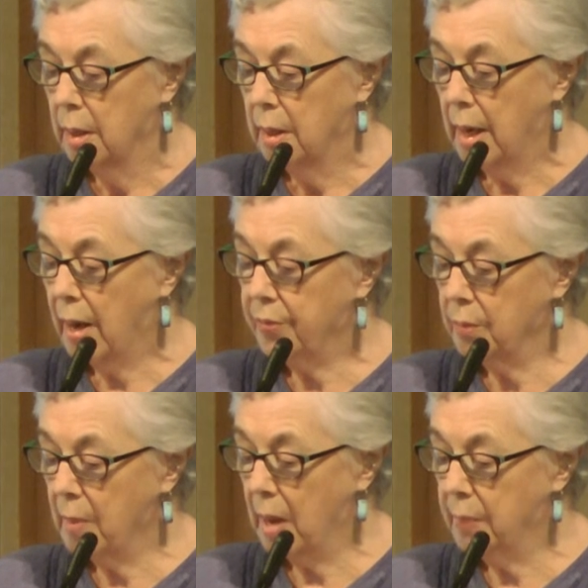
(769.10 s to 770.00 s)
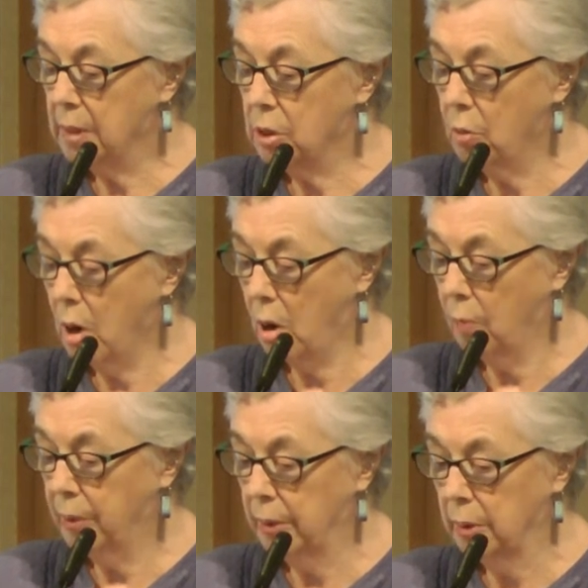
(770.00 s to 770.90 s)
Now there may be new
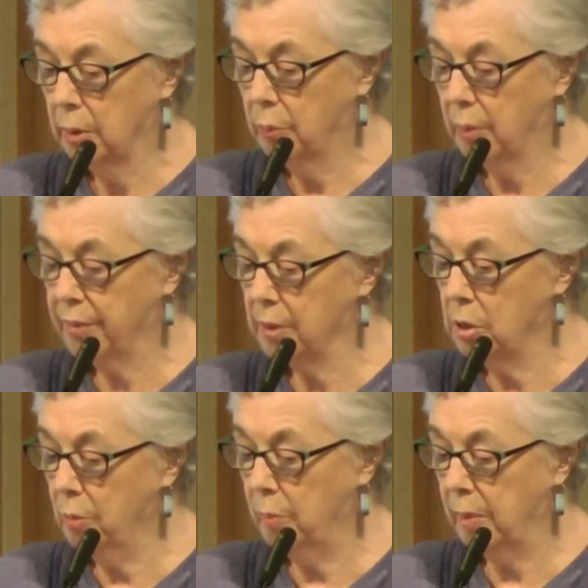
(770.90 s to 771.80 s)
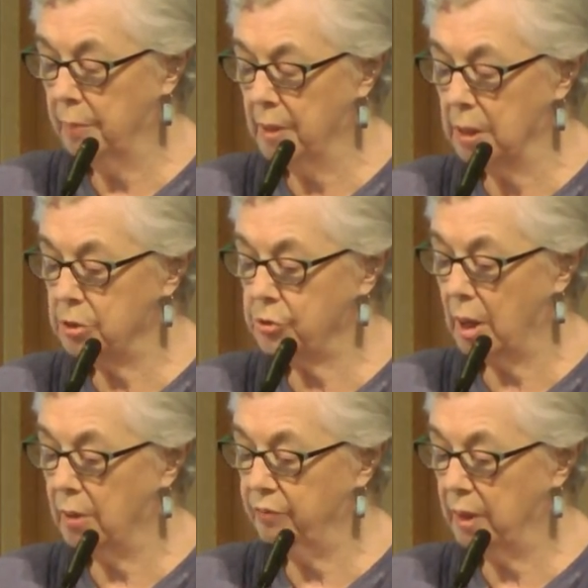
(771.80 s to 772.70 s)
hope with a new
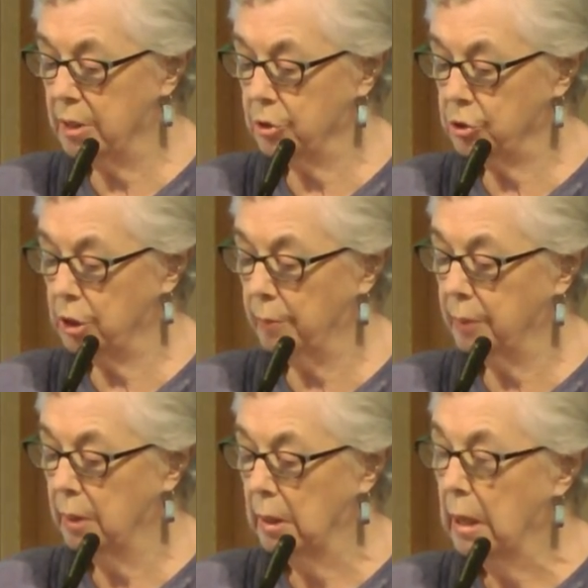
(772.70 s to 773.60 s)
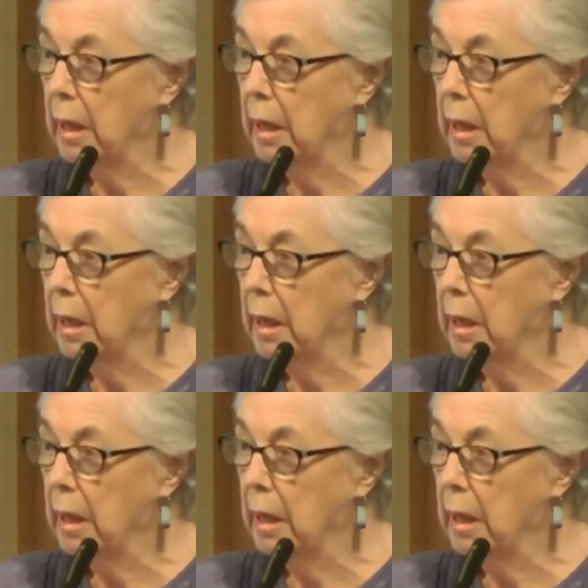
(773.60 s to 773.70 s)
administrative leadership